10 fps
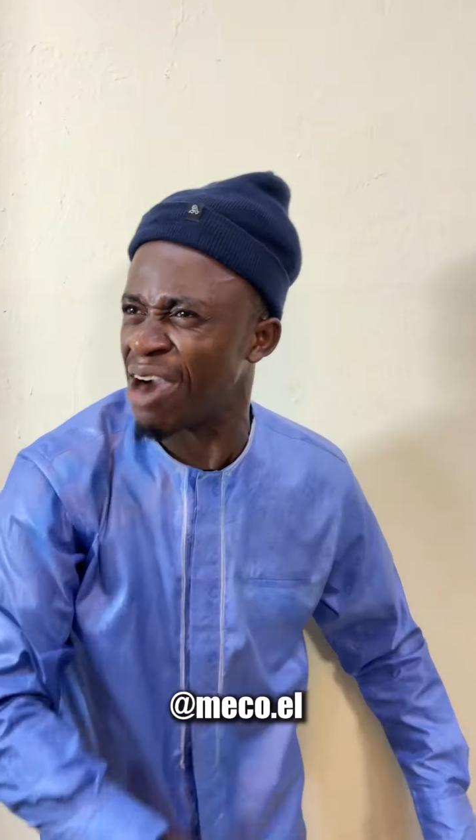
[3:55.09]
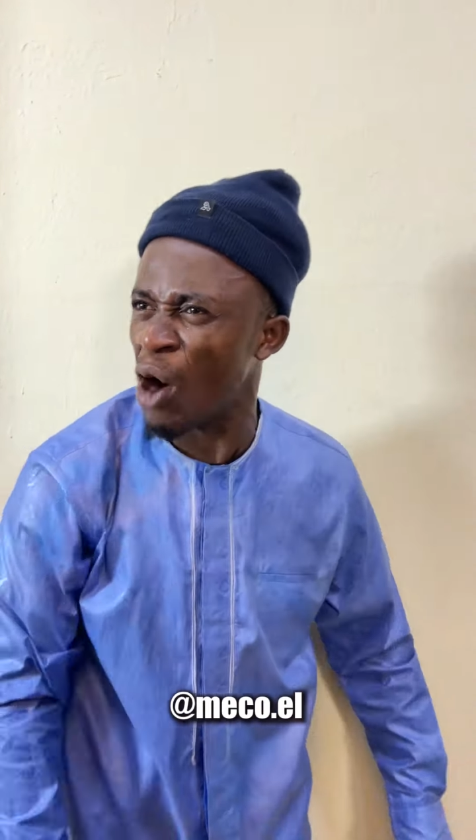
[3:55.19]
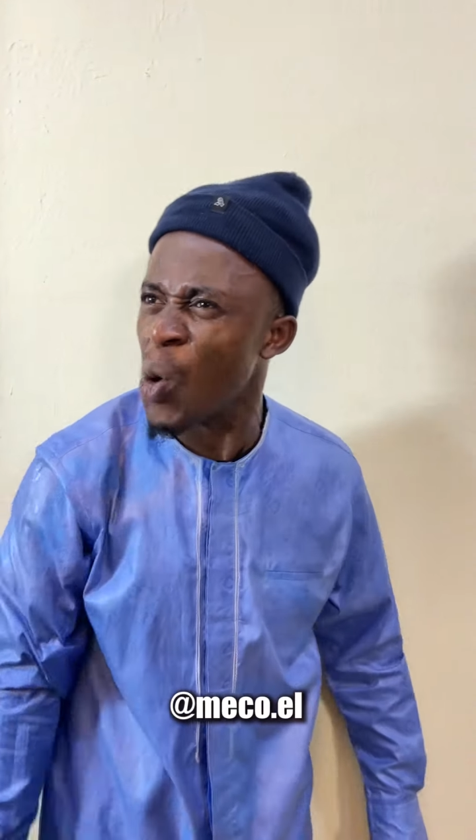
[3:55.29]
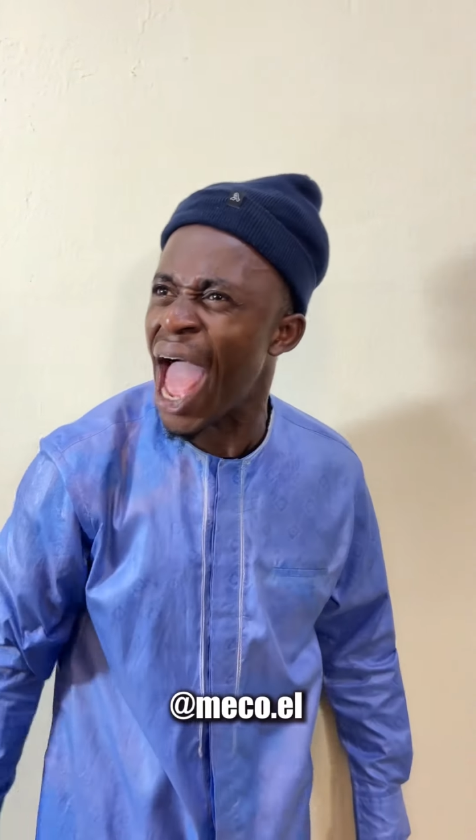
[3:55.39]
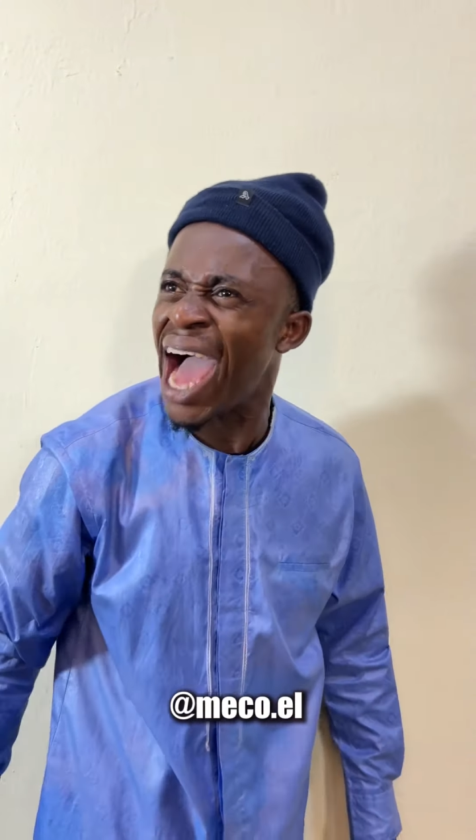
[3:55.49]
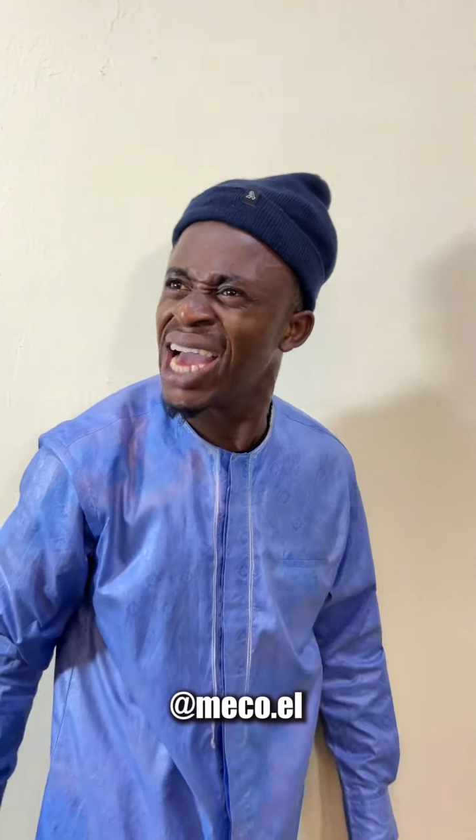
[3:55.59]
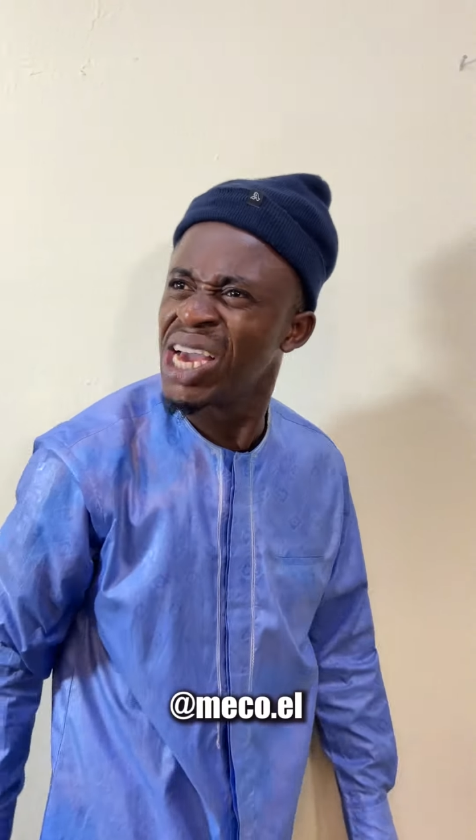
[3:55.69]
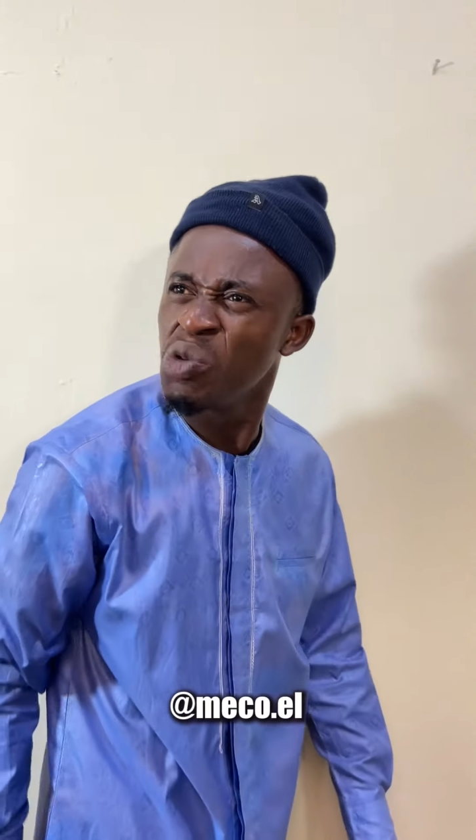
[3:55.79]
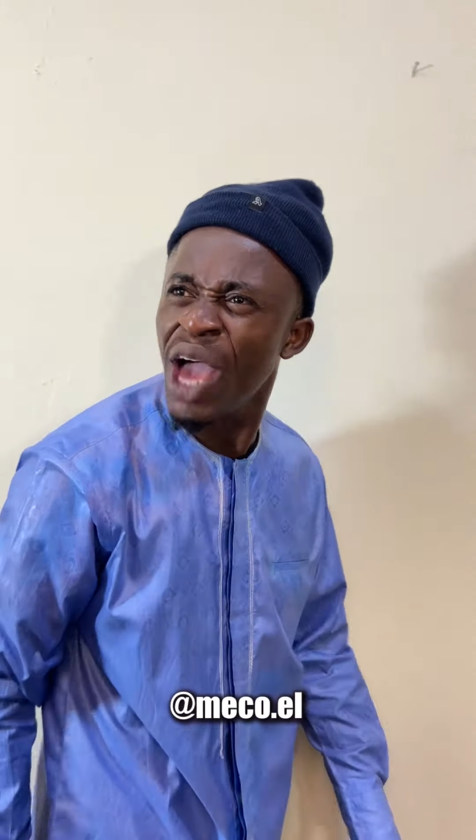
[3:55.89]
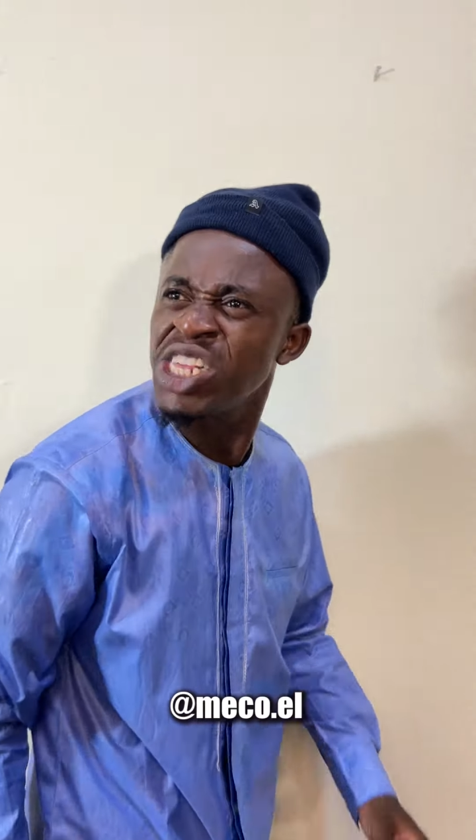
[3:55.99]
her from where?
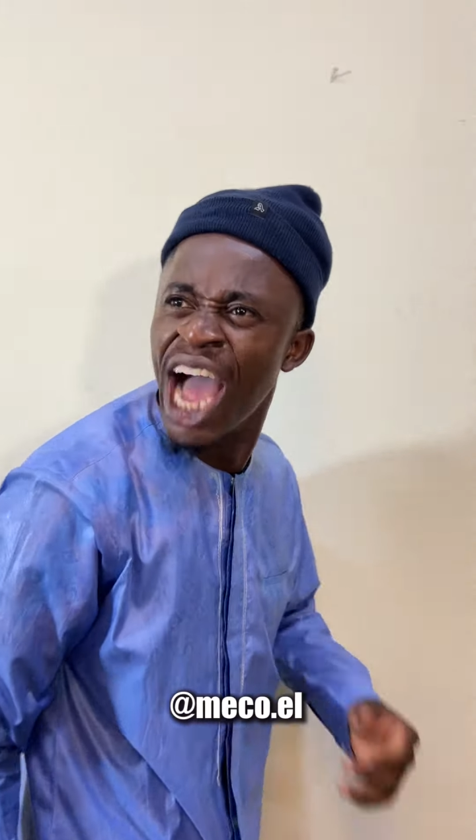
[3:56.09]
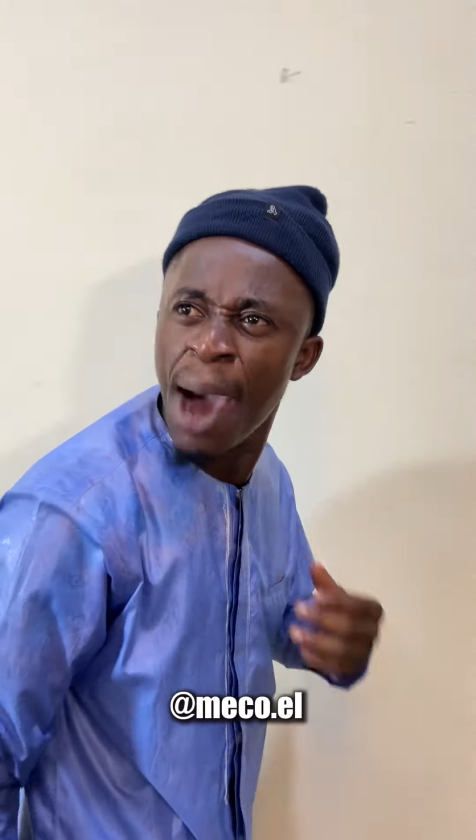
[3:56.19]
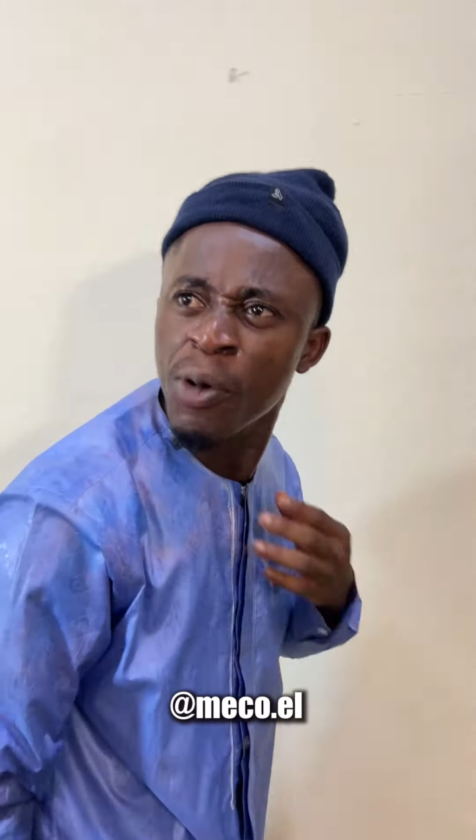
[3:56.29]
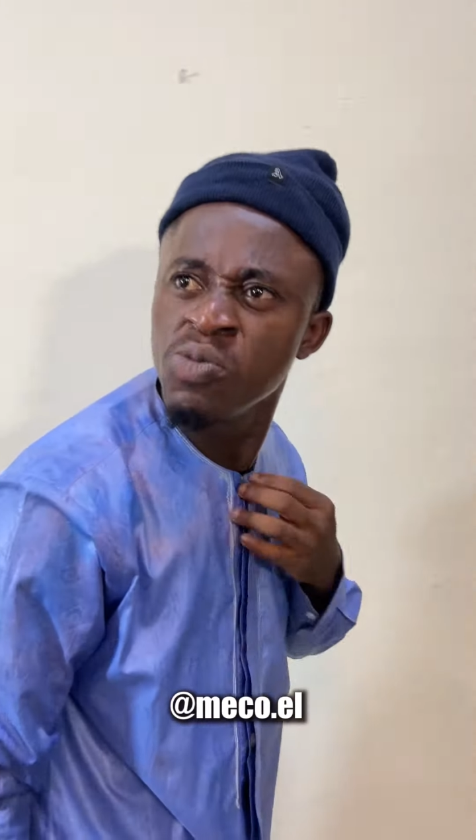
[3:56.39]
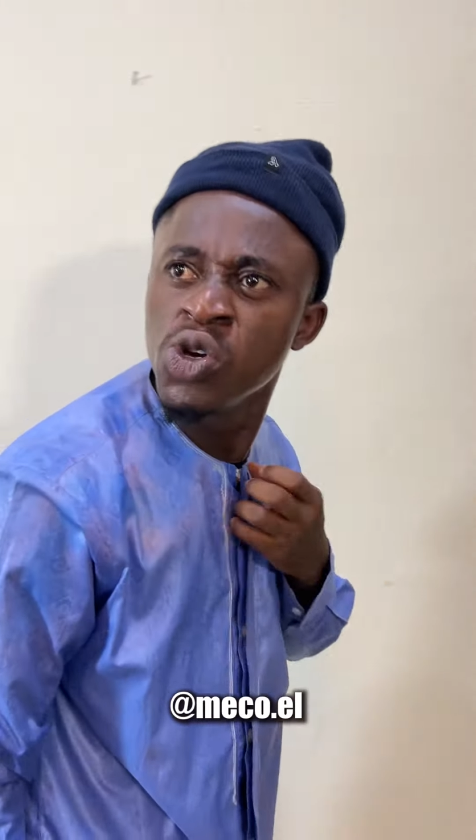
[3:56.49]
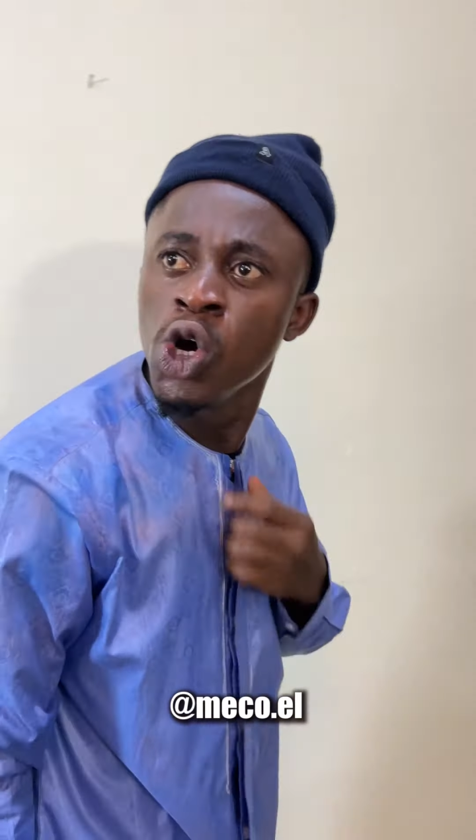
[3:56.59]
Yeah, it don't happen.